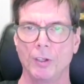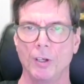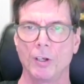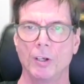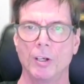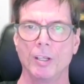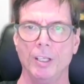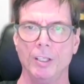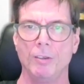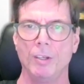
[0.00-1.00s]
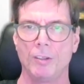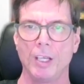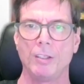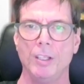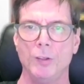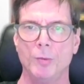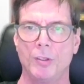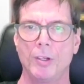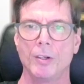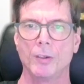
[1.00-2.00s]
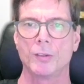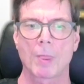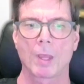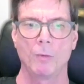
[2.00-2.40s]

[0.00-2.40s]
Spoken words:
log on and take these materials.